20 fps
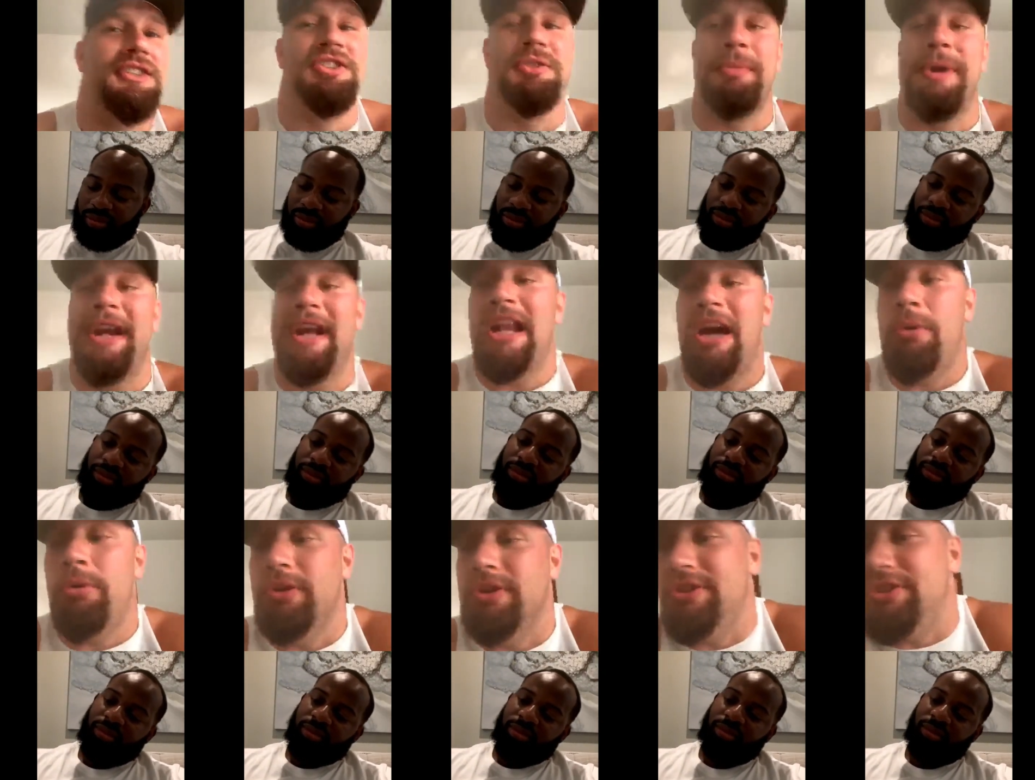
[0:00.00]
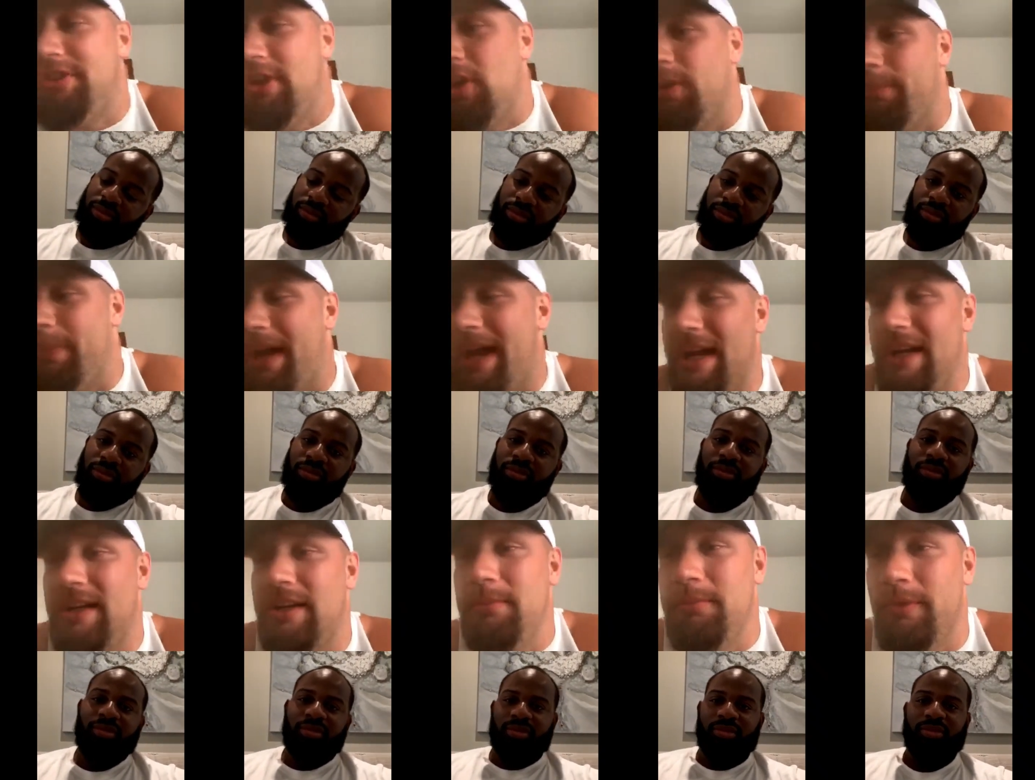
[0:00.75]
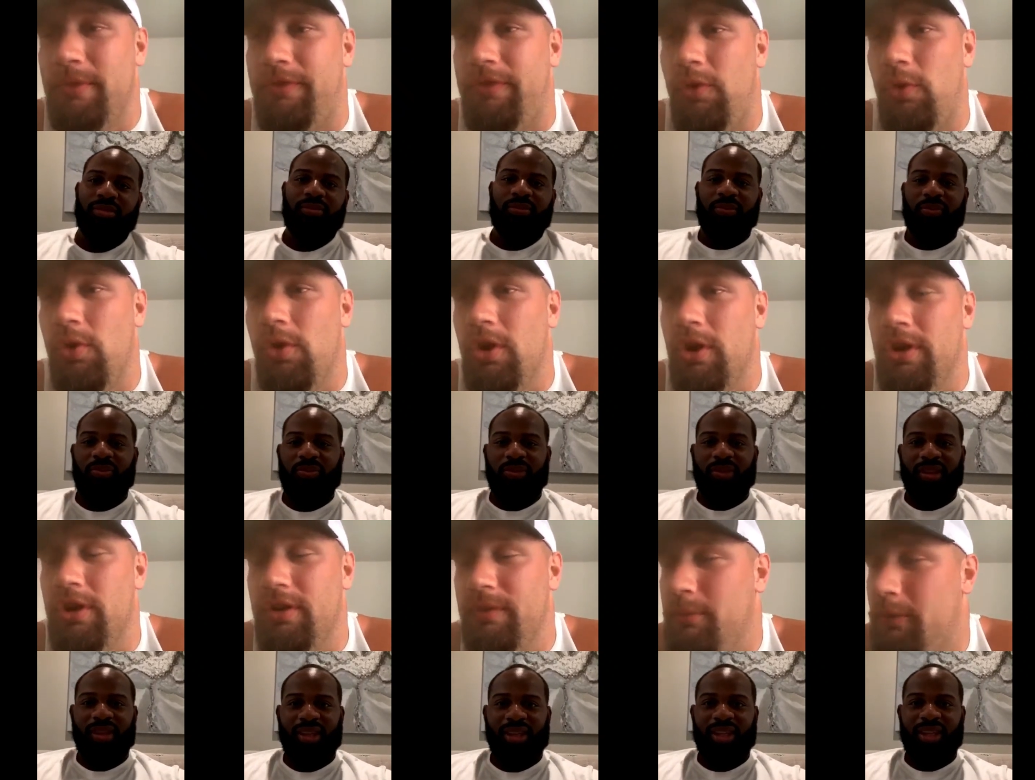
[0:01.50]
Speaker 1: So, man, I want to start back
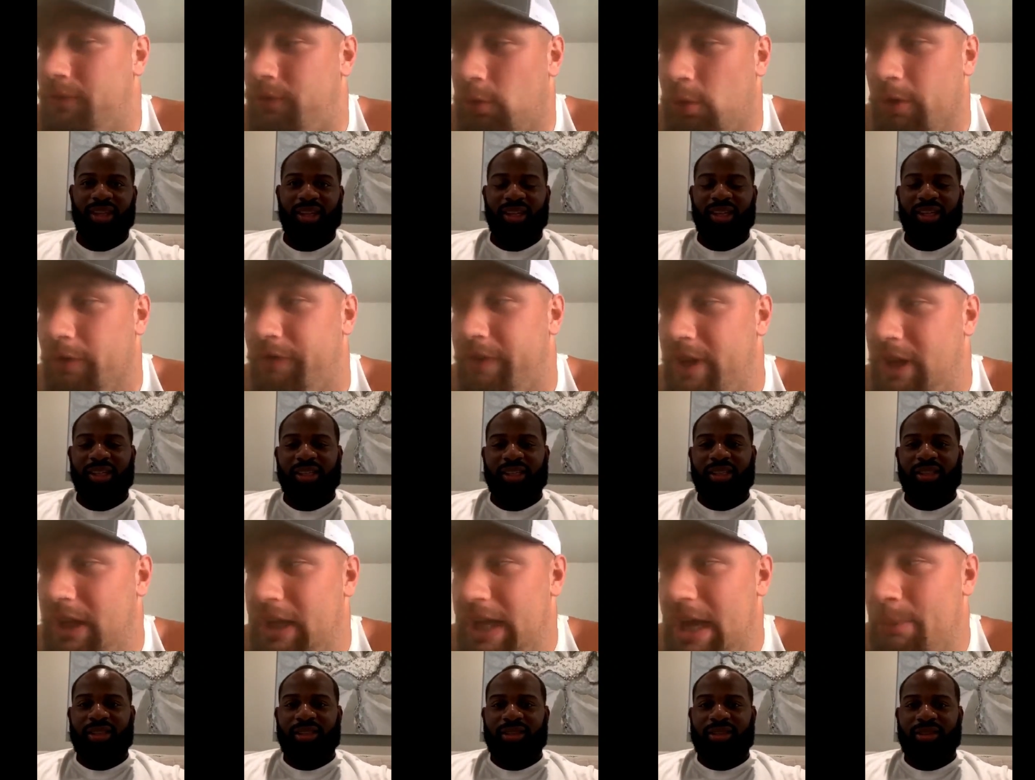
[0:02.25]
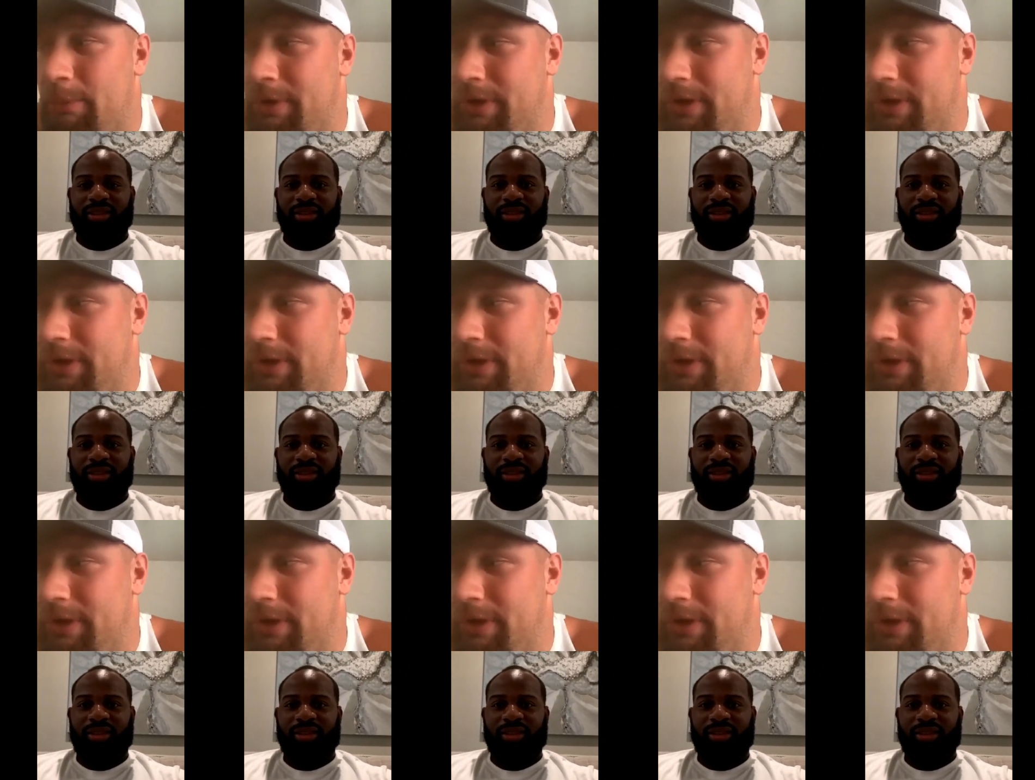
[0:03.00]
before before Philly. I